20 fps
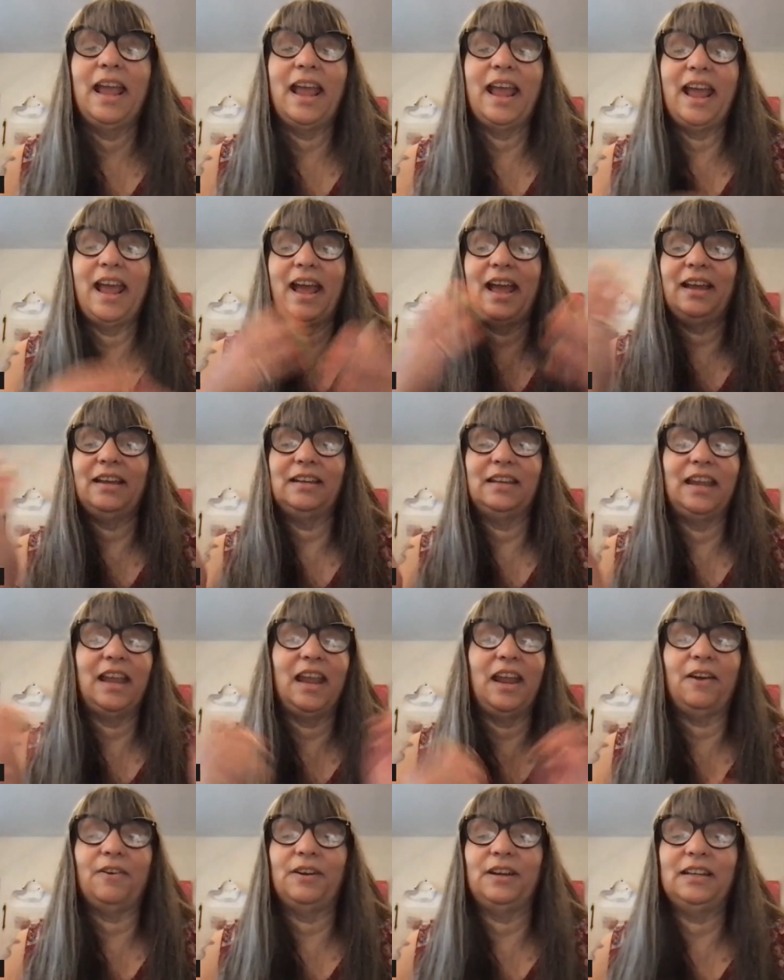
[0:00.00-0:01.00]
And
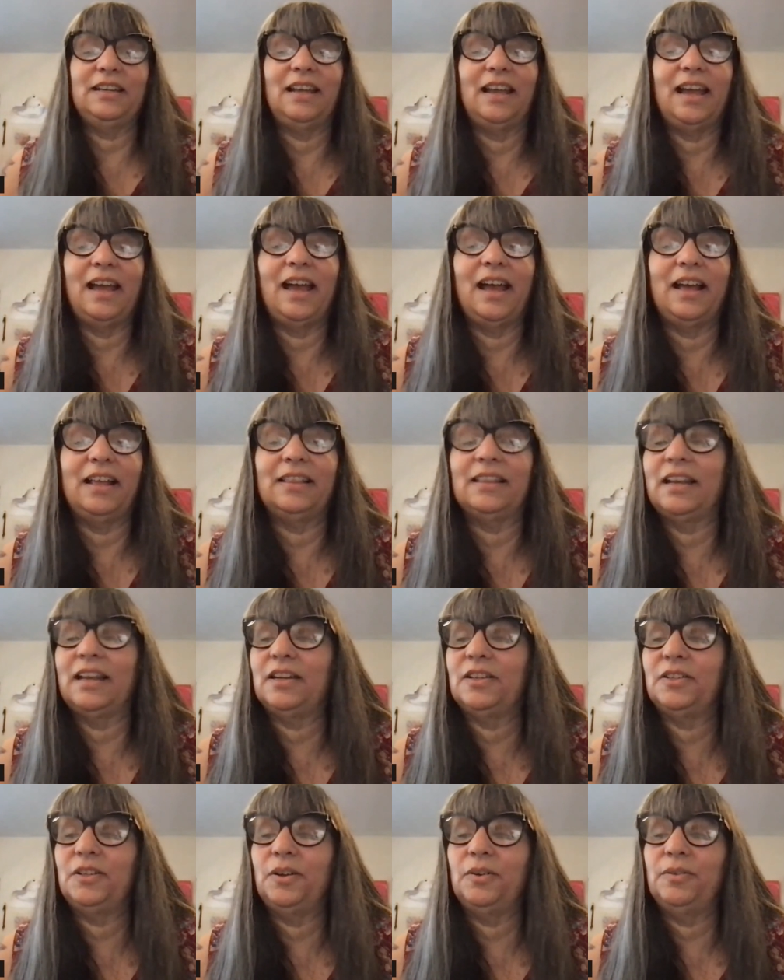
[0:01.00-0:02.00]
Karen let
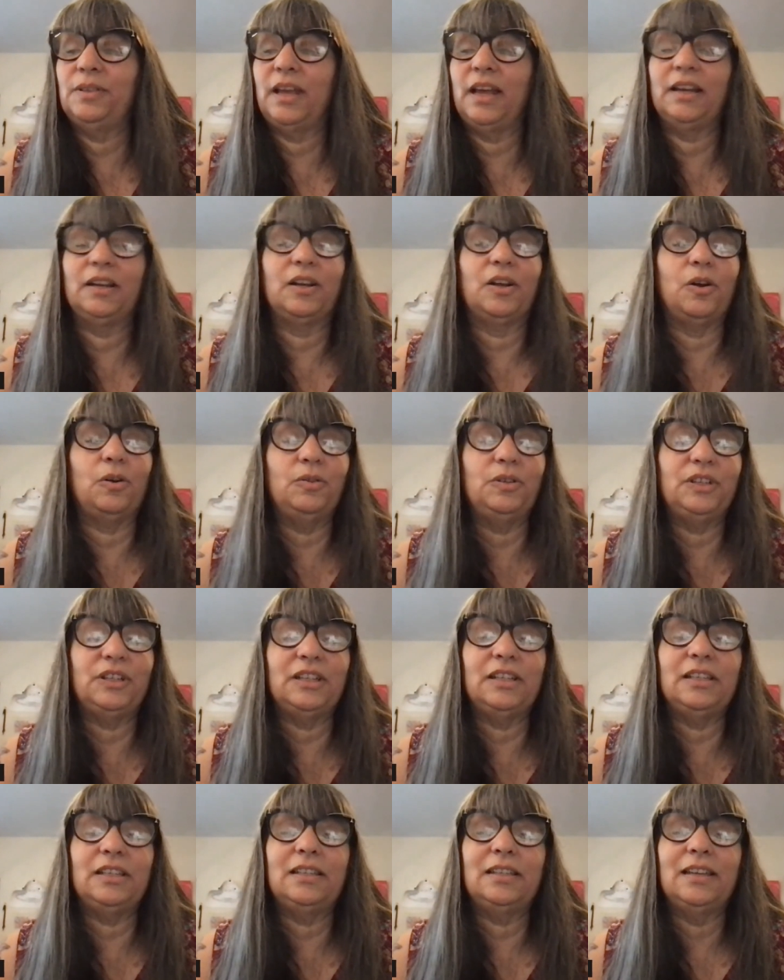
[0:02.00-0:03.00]
us know that
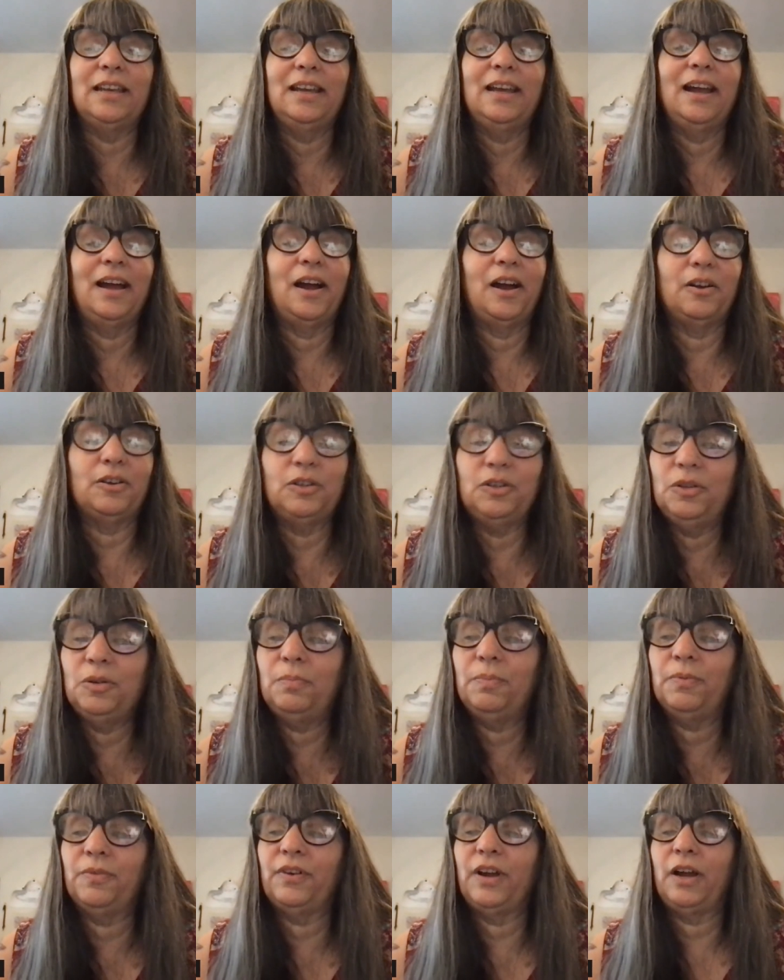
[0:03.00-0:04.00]
coaches are
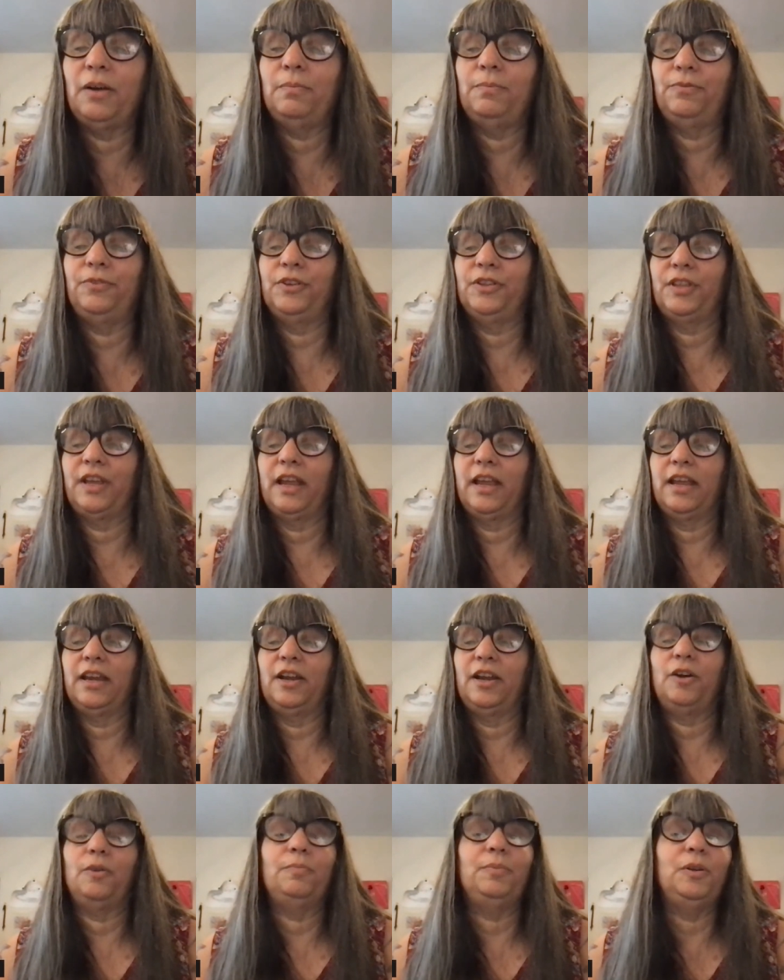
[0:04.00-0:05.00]
super helpful. They can
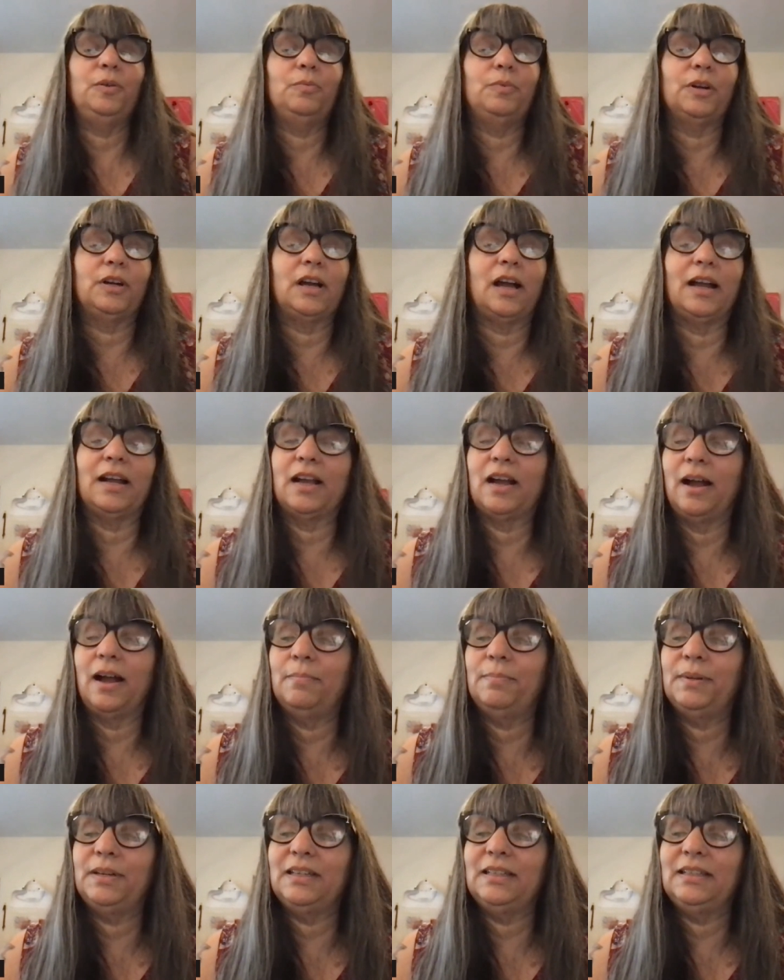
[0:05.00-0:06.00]
help you work on
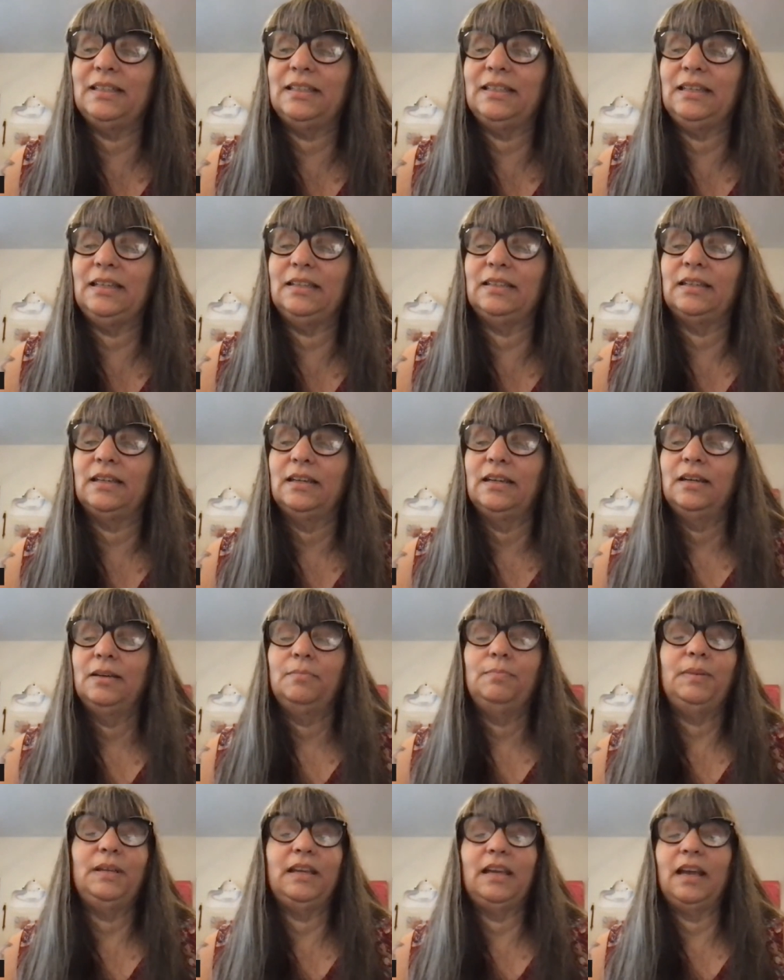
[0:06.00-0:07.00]
competencies
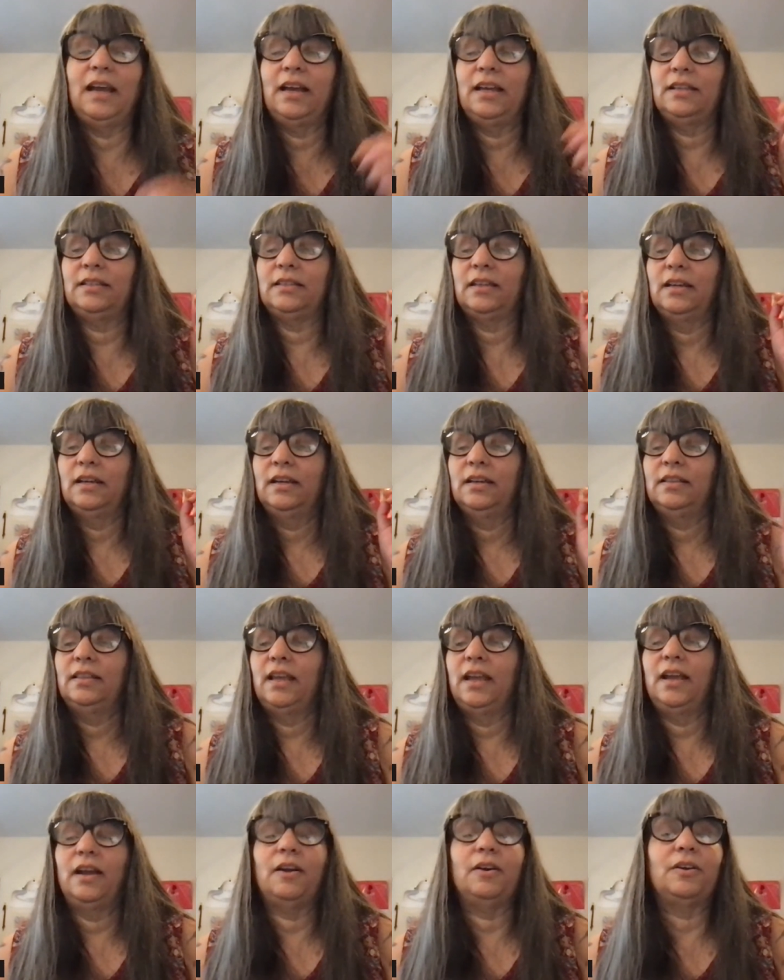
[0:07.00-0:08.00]
because
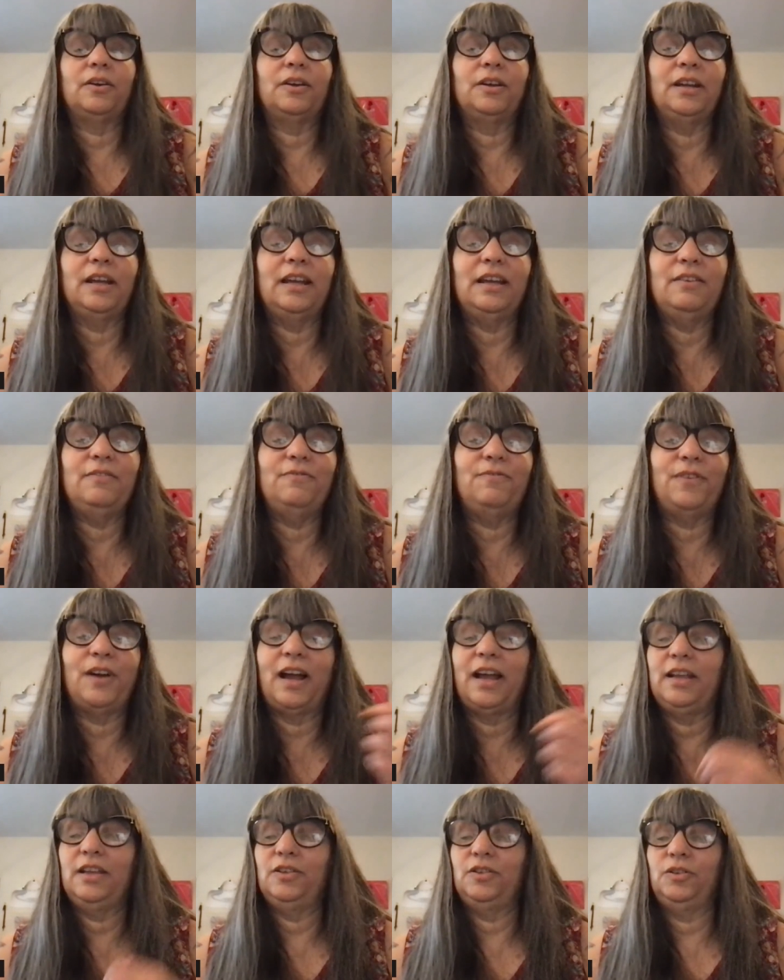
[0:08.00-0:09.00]
they are going to
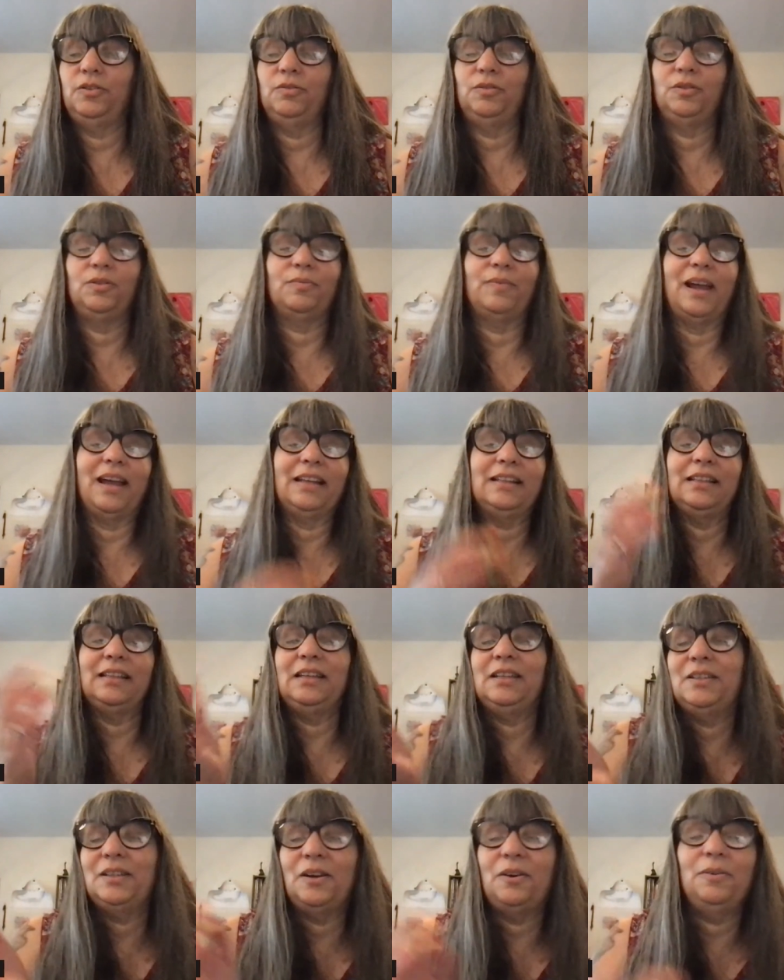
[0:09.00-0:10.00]
advise you
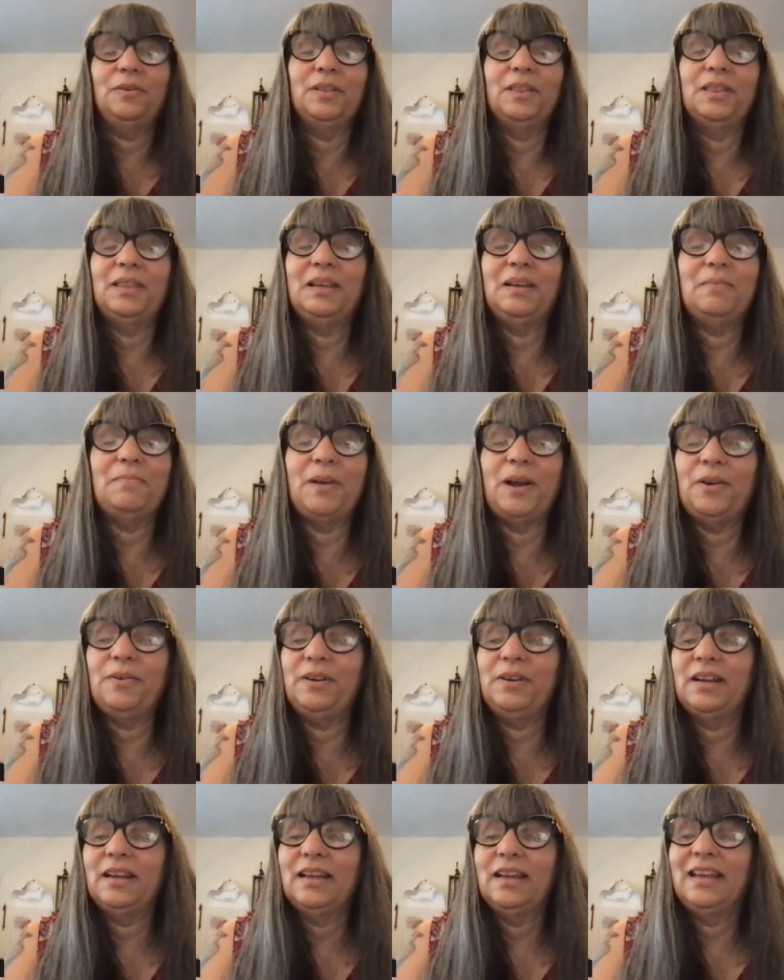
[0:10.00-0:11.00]
directly. So think
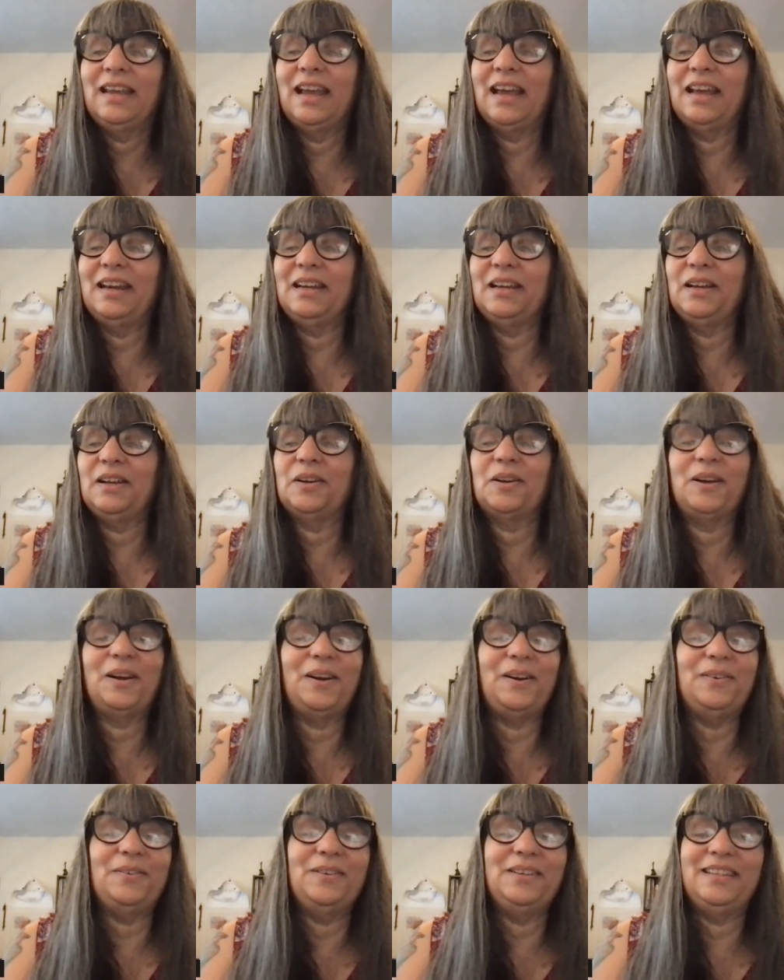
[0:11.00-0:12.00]
about getting a
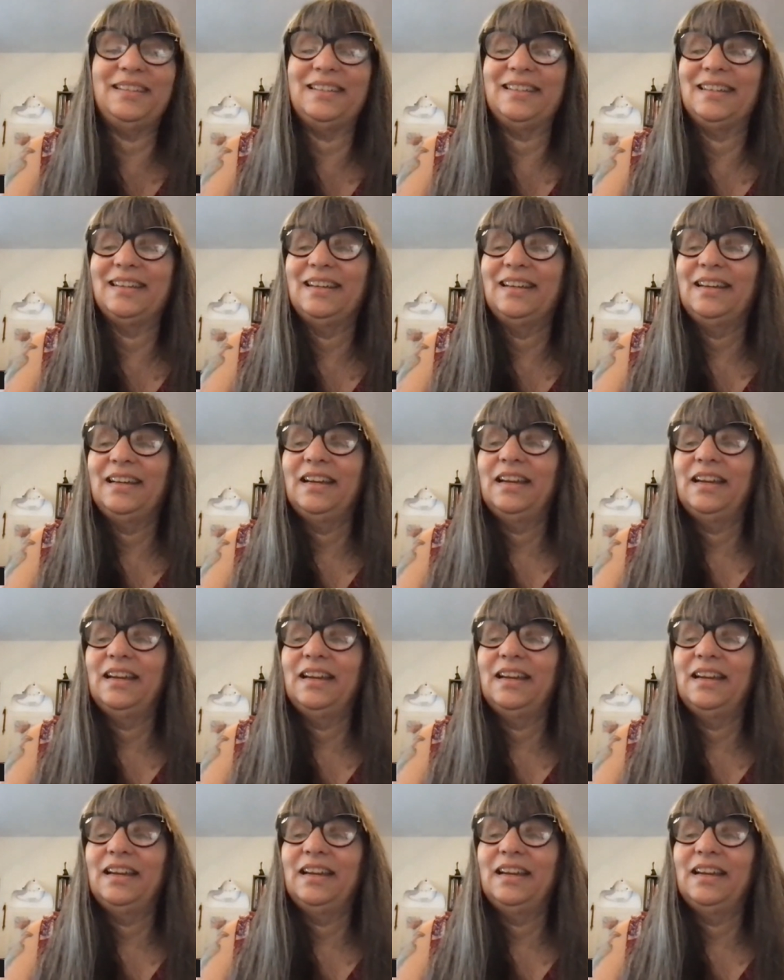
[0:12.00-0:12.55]
coach.